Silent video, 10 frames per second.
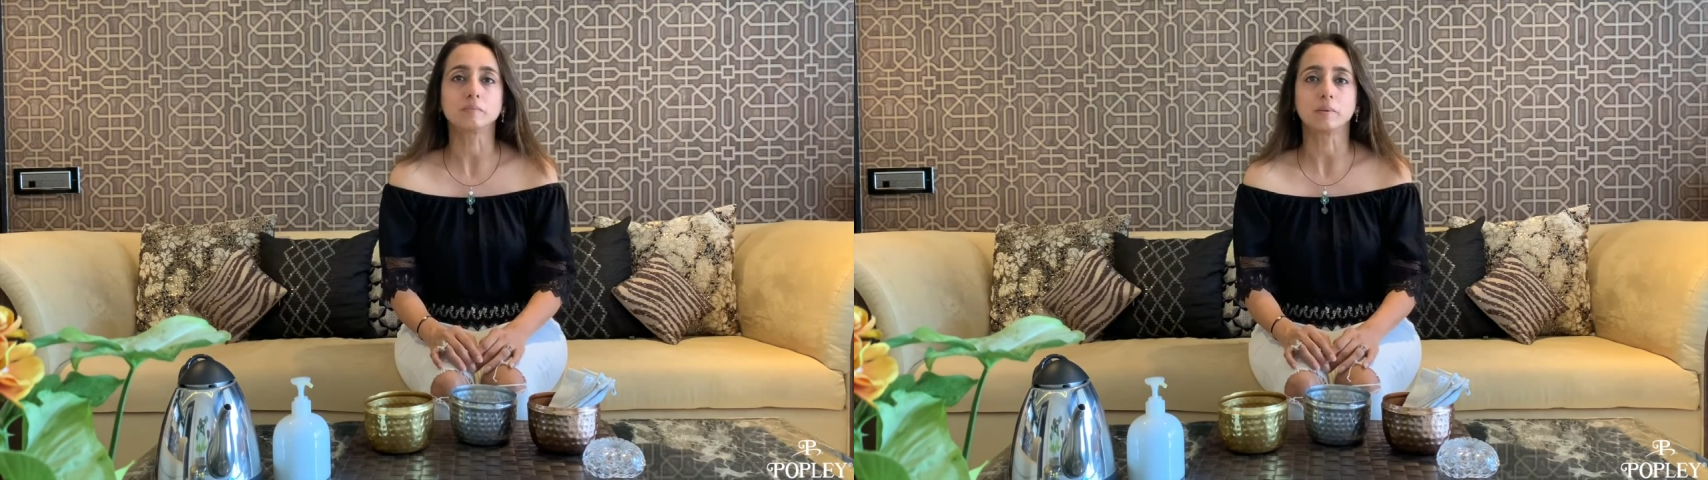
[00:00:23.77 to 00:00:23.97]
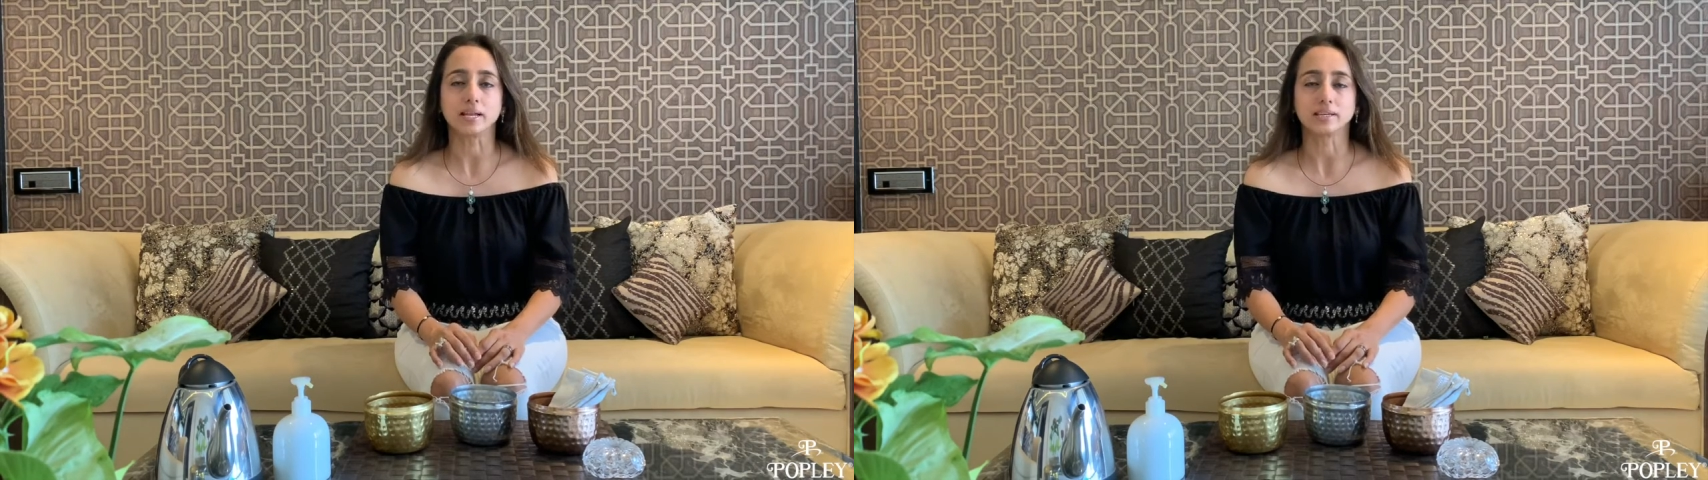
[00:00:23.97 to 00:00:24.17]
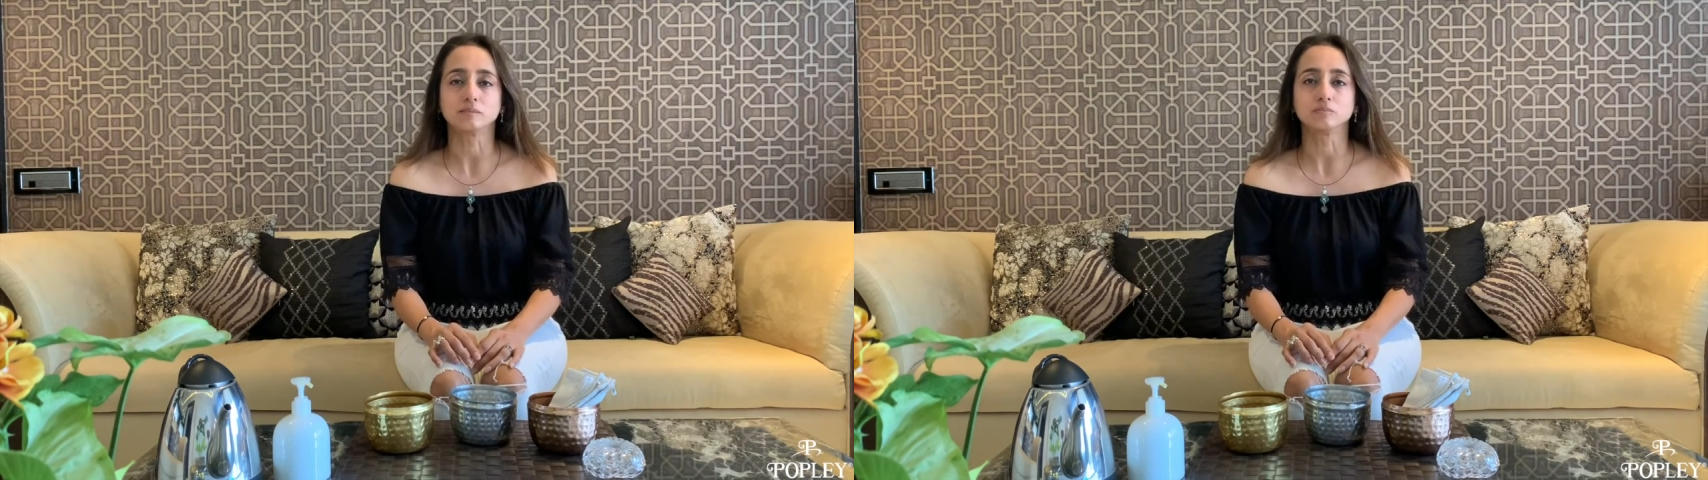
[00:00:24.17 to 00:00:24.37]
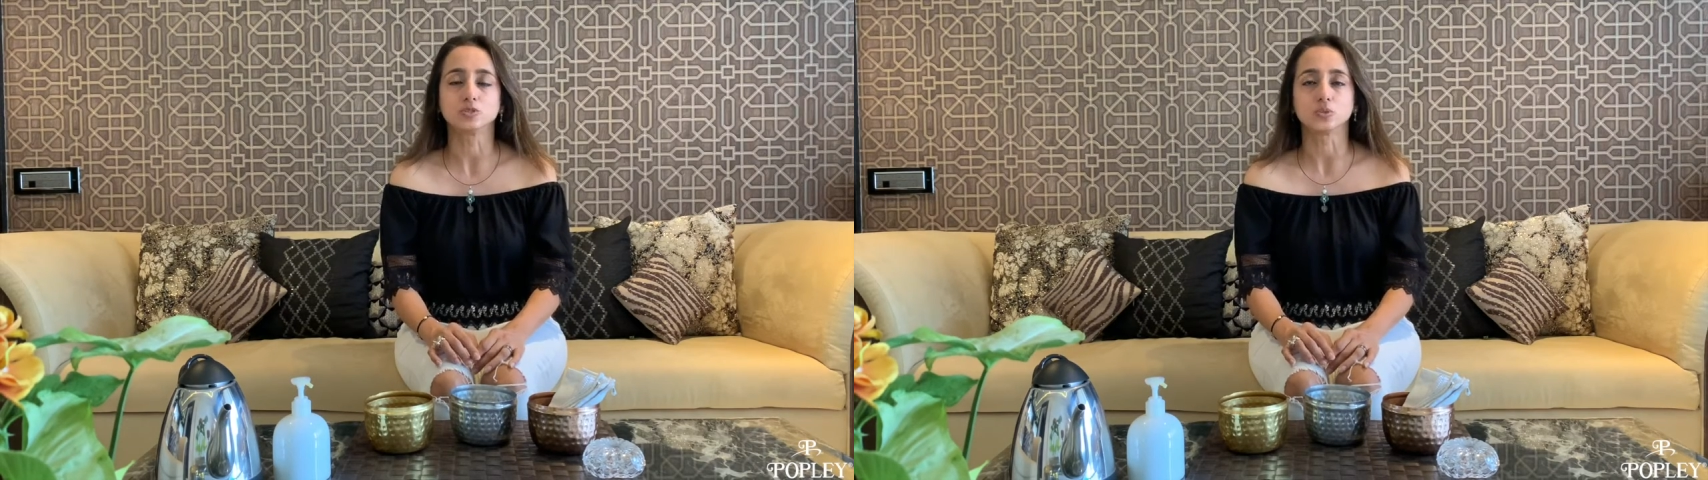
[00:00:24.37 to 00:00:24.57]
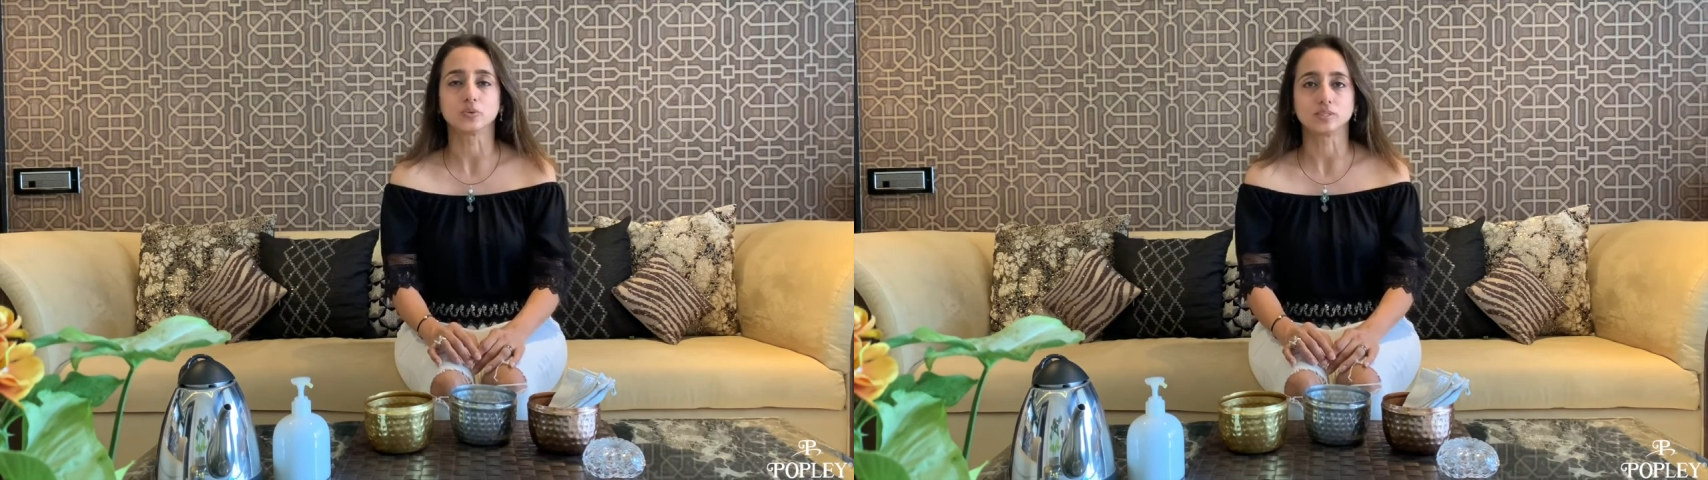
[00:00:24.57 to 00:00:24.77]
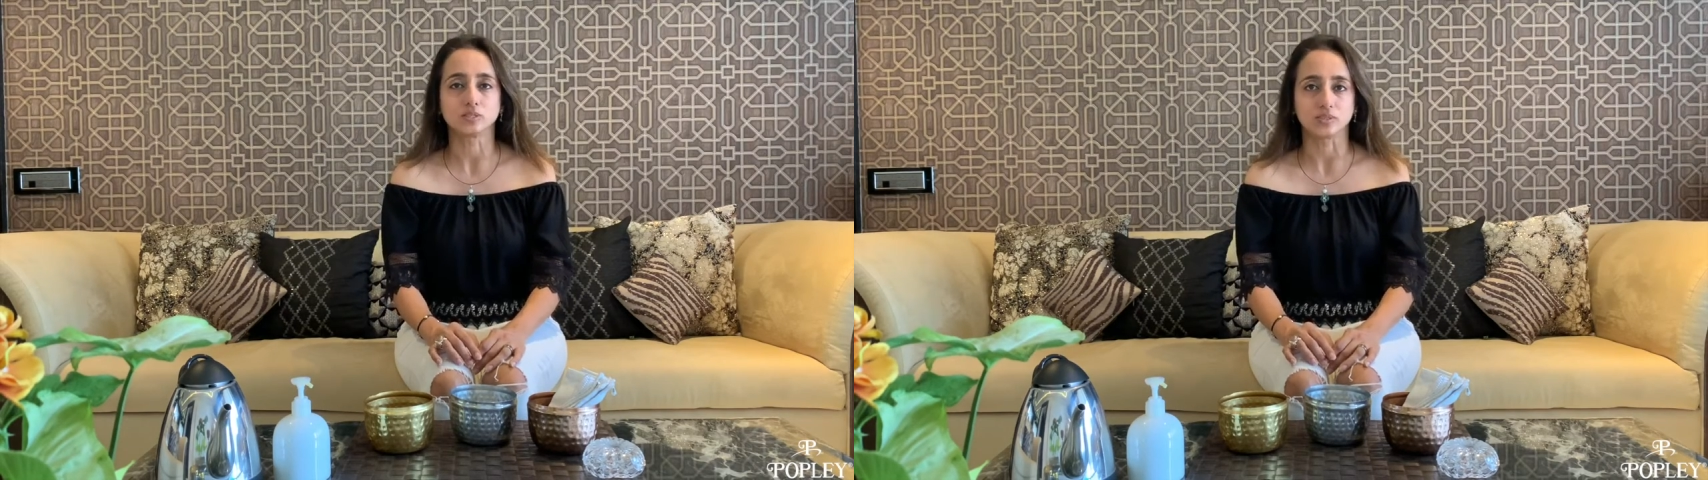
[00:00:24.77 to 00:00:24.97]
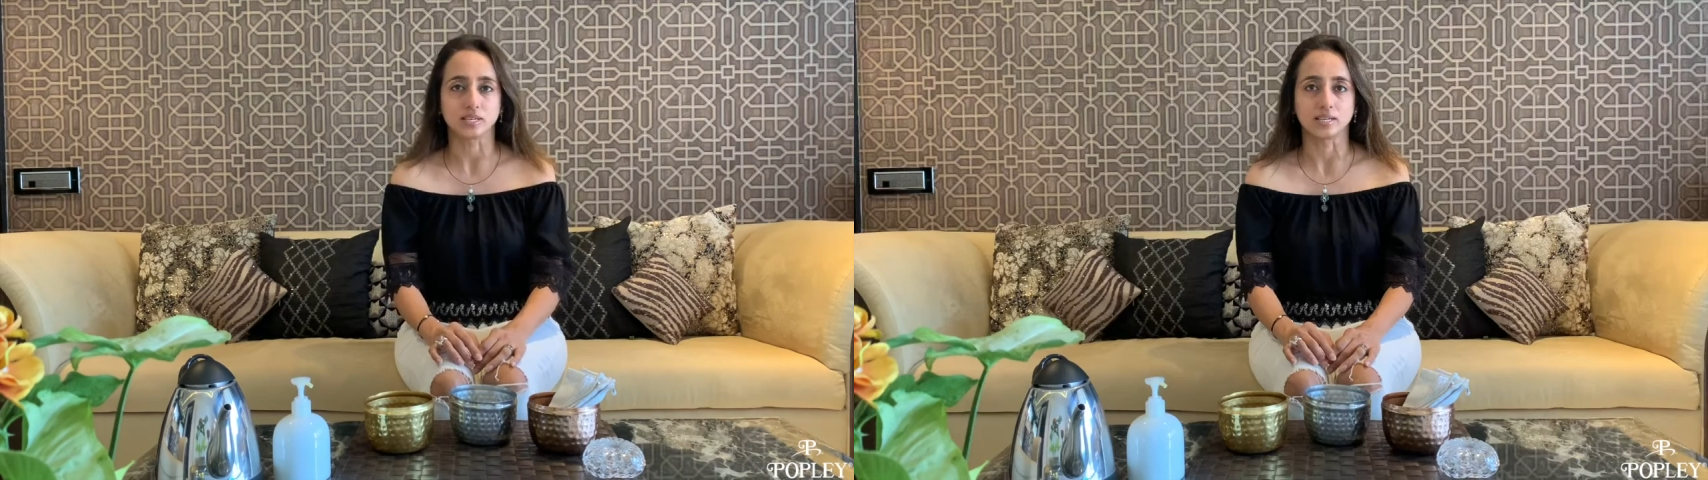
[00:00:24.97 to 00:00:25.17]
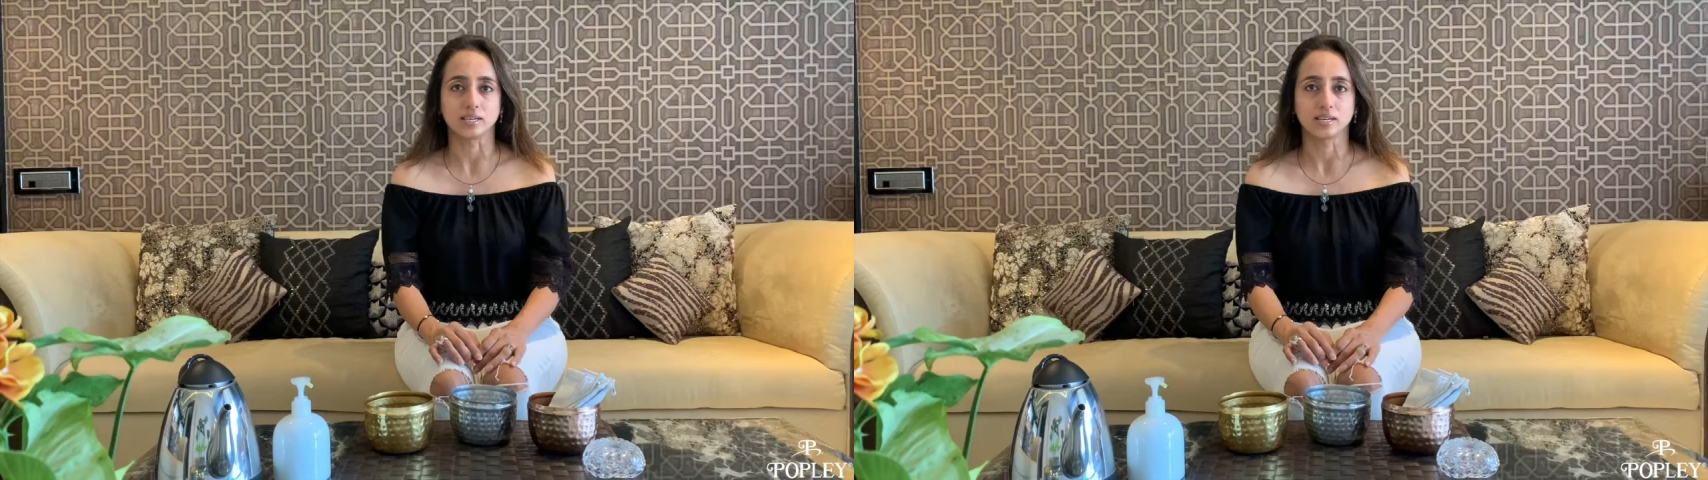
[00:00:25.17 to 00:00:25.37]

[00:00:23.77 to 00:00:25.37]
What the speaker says: platinum jewelry today.